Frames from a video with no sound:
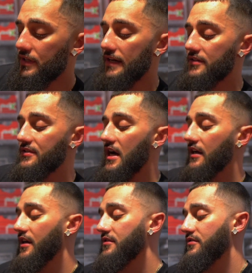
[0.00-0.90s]
Now
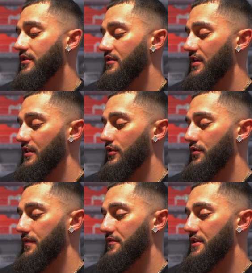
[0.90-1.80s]
StockX is going to take
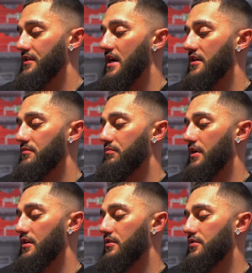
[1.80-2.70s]
those 15,000
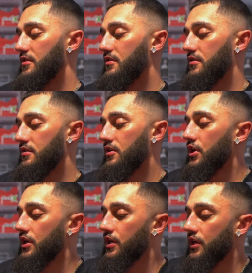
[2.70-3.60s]
pairs
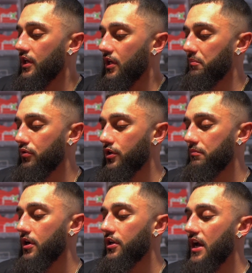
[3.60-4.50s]
and put
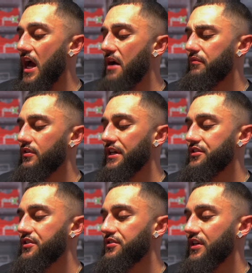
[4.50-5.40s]
them on their app for,
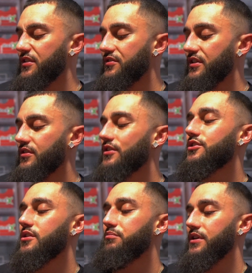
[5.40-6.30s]
let's just say,
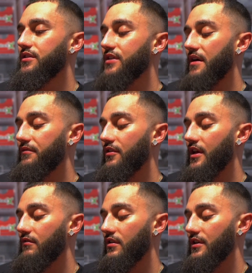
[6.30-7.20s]
600 a piece after
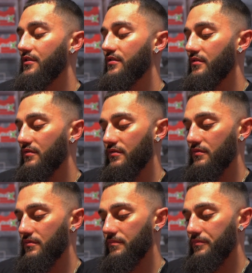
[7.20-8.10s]
they release.
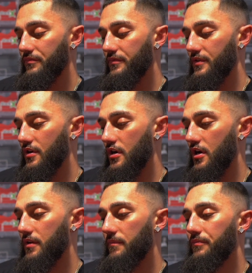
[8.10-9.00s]
All
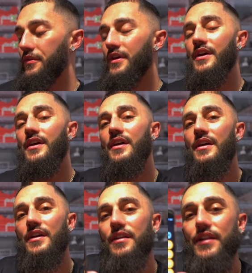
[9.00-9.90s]
right,
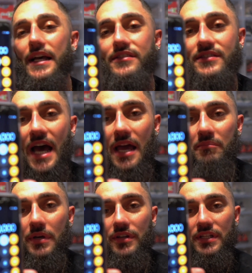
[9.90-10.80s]
that's $9
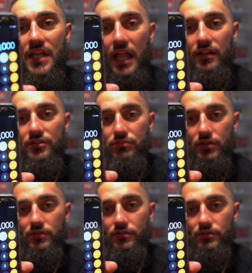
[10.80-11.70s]
million,
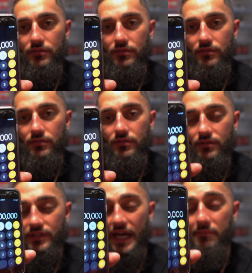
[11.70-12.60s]
bro.
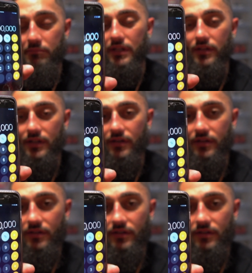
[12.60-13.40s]
$9 million.